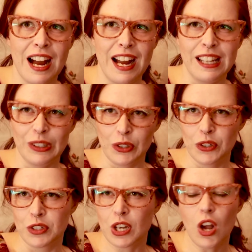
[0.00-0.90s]
I
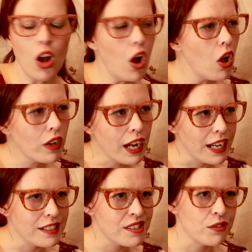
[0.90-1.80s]
learned all
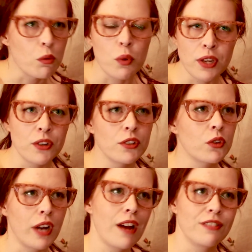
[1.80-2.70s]
kinds of weird
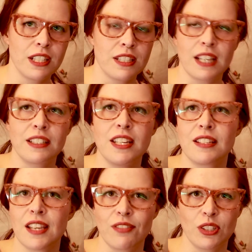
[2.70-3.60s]
crafting
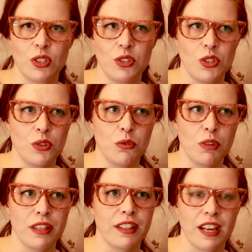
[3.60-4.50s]
techniques having to do
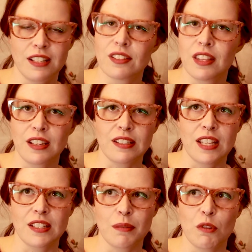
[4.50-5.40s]
with the kinds of things
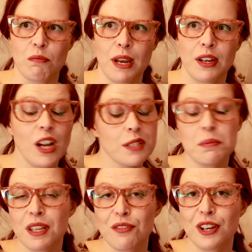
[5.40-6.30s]
that some of my
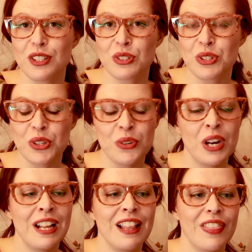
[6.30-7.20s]
cosplay friends do
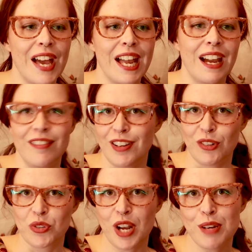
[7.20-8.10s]
that I've
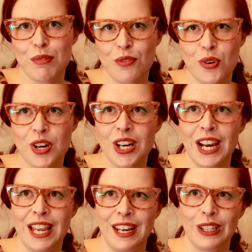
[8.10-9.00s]
never tried
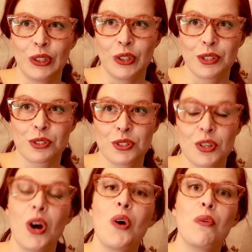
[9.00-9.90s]
before, and I learned
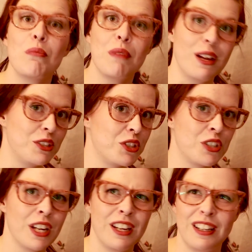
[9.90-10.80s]
so
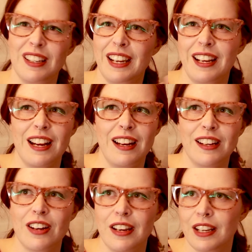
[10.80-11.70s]
much. Like, I
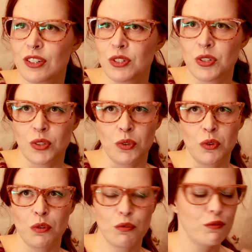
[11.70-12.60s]
got
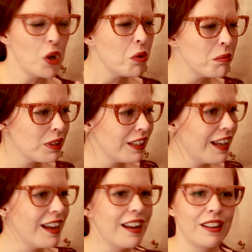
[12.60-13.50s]
into foam
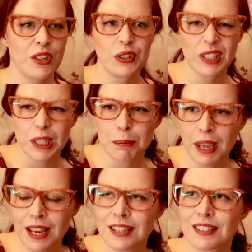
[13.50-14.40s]
clay and acrylic
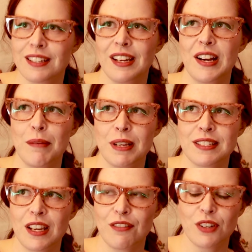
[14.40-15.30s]
paint, and I got
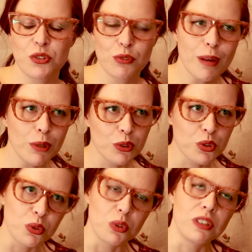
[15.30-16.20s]
myself a Dremel
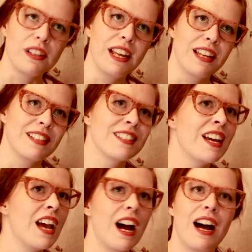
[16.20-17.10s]
tool, and
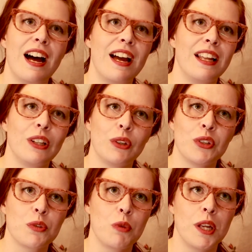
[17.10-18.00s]
I
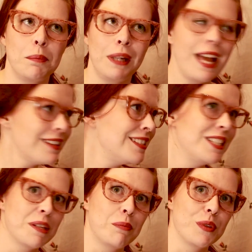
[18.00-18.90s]
learned what
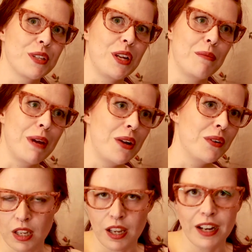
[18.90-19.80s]
Plasti Dip was all
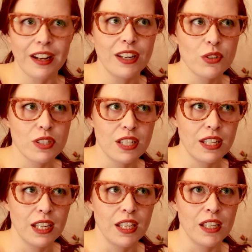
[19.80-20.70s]
about. I got interested
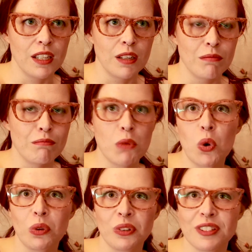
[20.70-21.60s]
in
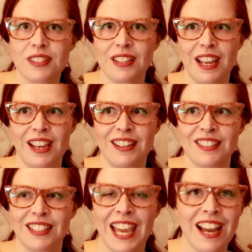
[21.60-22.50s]
molds
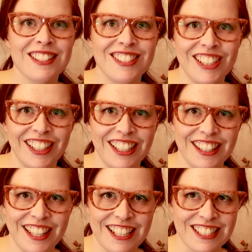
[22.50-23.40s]
and casting
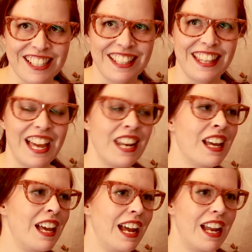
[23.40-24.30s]
and things like that.
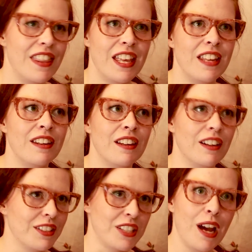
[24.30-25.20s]
And then
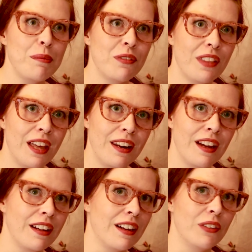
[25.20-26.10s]
on top of that,
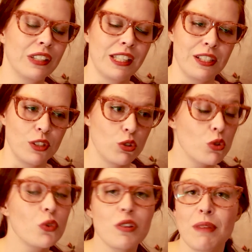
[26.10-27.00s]
I got really into
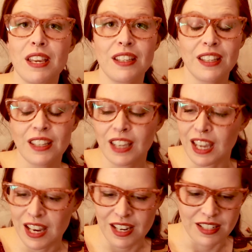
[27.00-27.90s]
jewelry making,
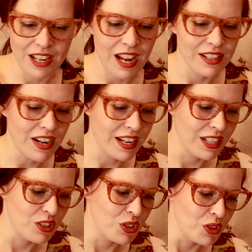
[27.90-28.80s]
and I got
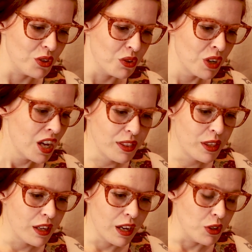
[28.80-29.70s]
into
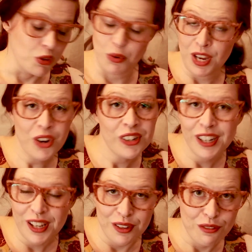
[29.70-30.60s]
a new
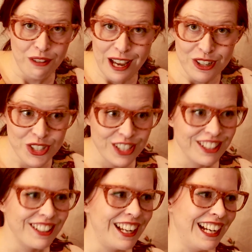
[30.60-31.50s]
era of
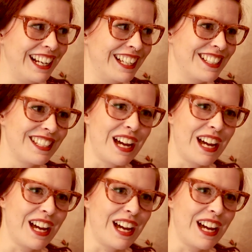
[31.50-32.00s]
fashion, and